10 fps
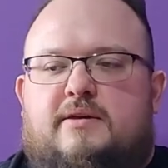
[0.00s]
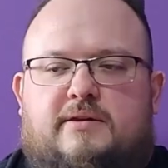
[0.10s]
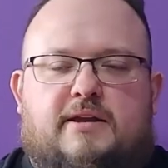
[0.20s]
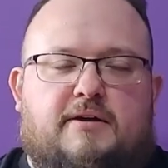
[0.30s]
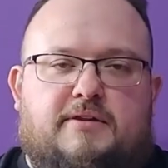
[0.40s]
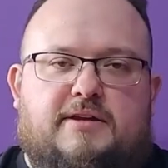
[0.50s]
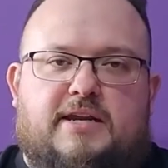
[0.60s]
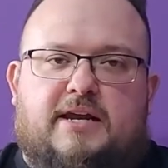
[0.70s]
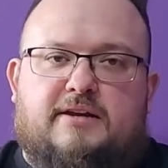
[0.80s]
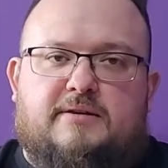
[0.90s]
Now, the
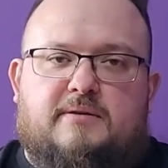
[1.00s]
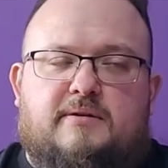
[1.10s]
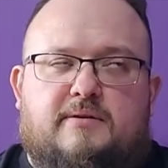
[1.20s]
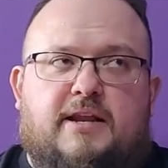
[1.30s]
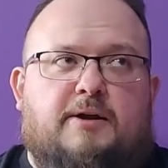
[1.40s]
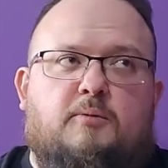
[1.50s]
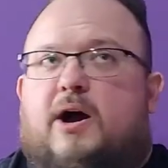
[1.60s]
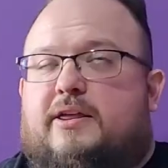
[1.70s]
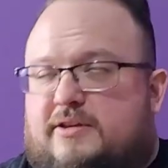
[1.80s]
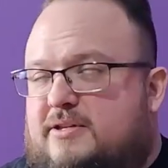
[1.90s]
data, like
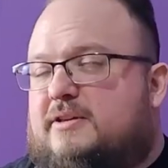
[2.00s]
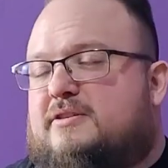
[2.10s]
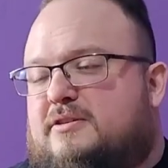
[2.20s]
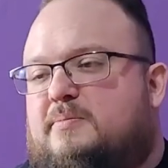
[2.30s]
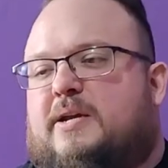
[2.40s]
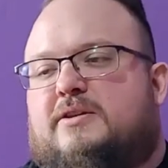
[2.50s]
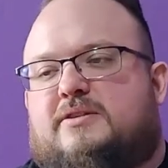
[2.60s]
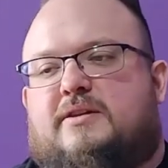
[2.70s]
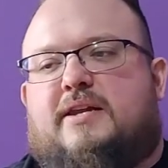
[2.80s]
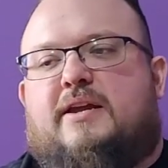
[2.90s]
why this is because
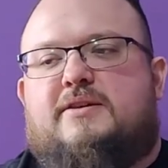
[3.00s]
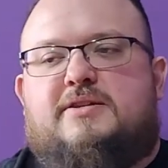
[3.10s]
the data